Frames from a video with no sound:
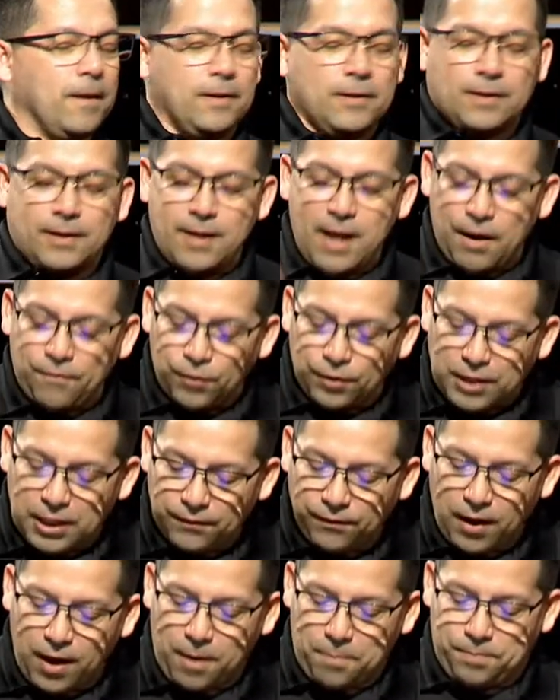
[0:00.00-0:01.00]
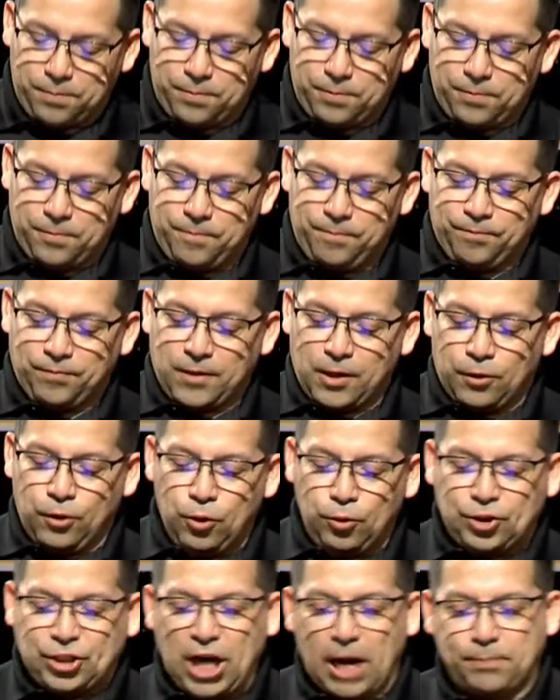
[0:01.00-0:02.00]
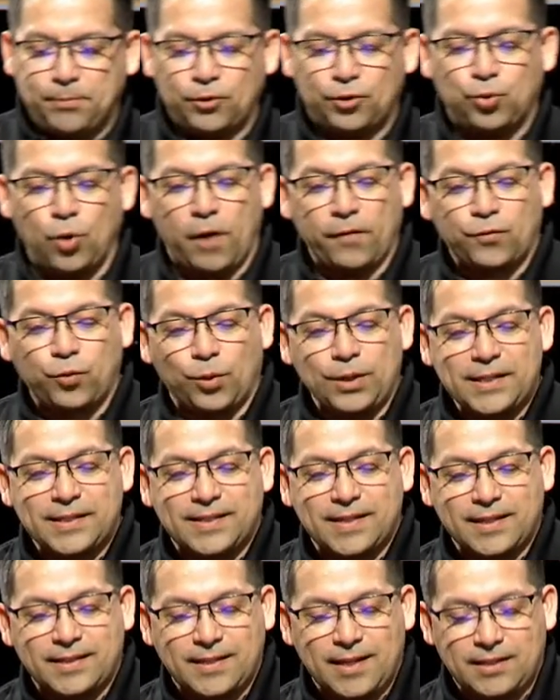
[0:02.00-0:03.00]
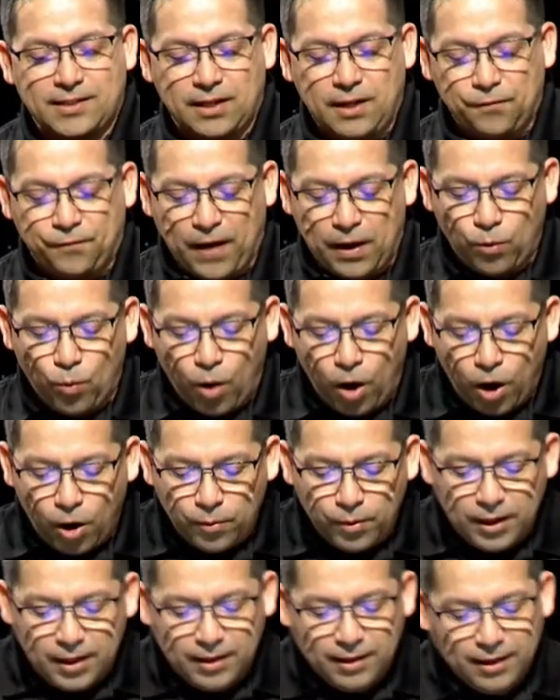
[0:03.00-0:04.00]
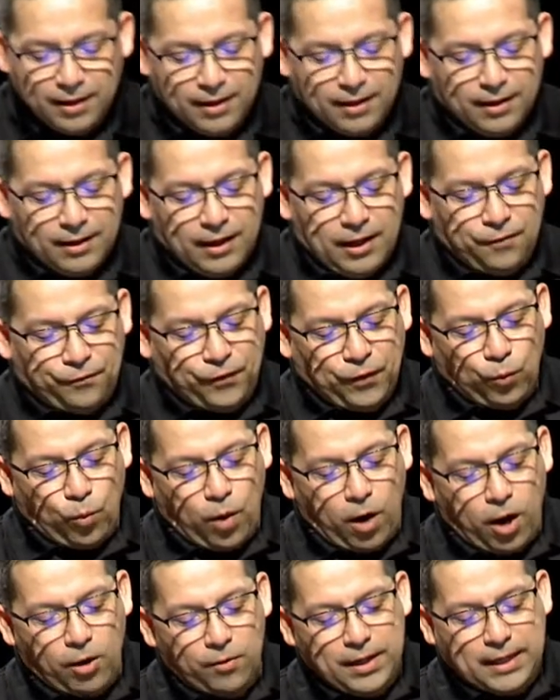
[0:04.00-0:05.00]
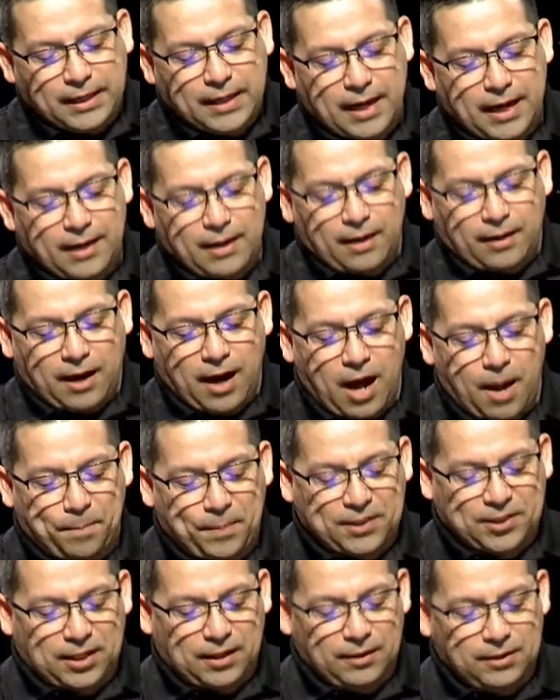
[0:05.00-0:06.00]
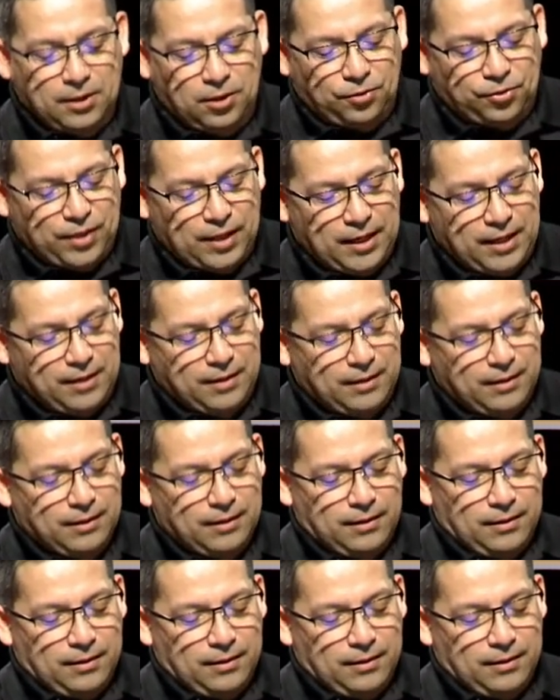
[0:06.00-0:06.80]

Never give up. Luke chapter 12, 26 says, And if I worry, if the worry can't accomplish a little thing,